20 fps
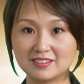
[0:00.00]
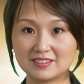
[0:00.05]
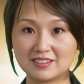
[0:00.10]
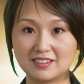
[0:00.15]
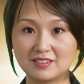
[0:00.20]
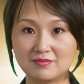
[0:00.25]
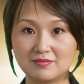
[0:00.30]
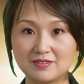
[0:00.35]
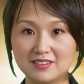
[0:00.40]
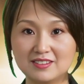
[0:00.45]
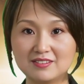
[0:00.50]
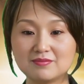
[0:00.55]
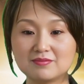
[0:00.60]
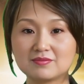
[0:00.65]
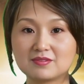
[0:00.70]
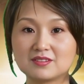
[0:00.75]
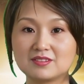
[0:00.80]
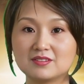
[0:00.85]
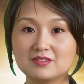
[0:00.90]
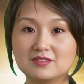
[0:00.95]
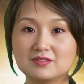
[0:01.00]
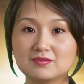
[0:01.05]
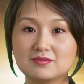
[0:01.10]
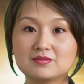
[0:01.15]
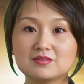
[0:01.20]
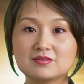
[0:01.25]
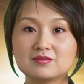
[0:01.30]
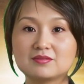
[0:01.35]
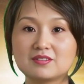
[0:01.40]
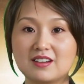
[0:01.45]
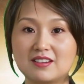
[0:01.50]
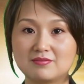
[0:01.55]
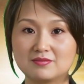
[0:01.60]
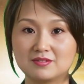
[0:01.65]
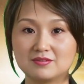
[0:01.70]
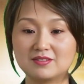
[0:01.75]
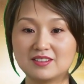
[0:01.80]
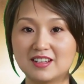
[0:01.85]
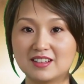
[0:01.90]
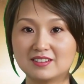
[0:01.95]
The current freight levels have
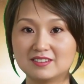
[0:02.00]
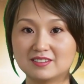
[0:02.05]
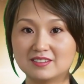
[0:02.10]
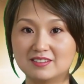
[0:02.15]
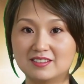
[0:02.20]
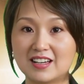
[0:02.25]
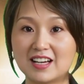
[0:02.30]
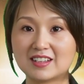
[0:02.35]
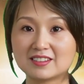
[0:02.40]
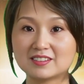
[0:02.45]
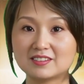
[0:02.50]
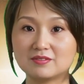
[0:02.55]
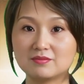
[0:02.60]
returned to the level